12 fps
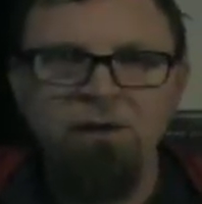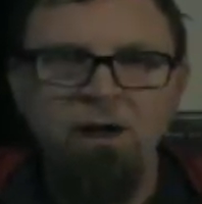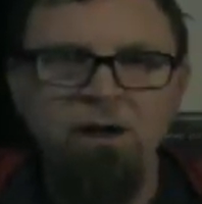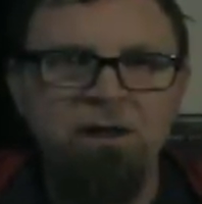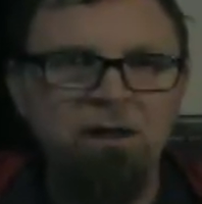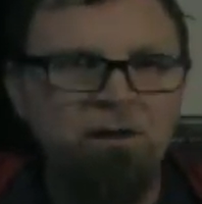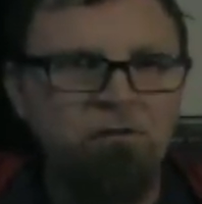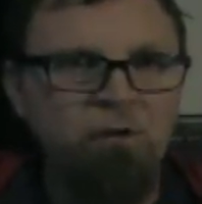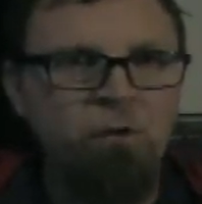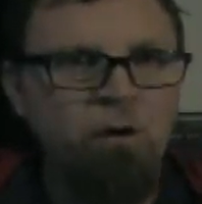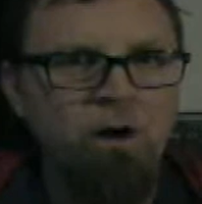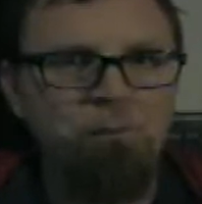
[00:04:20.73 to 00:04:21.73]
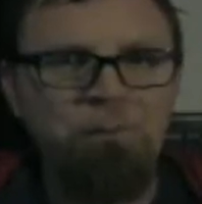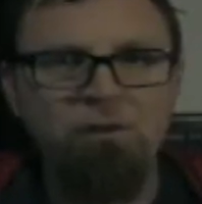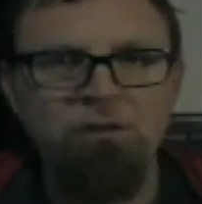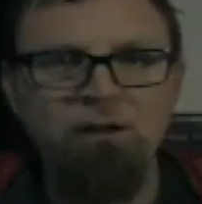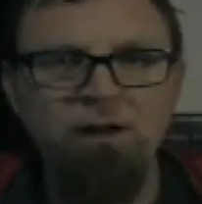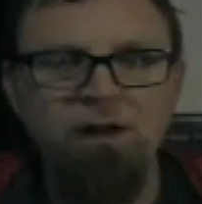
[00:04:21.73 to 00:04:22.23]
I get two
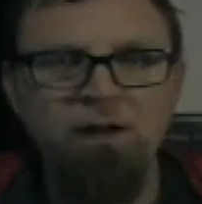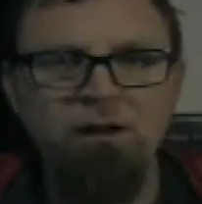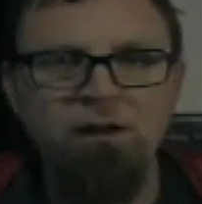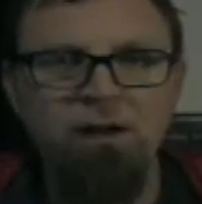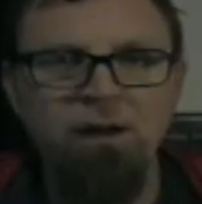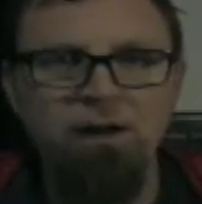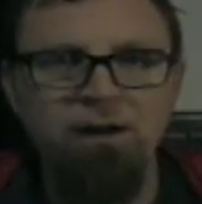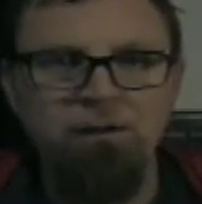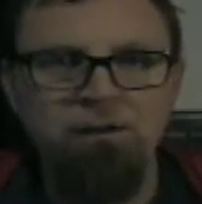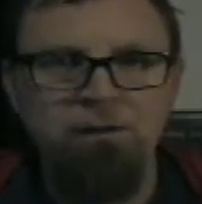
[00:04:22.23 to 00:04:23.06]
copies, and uh,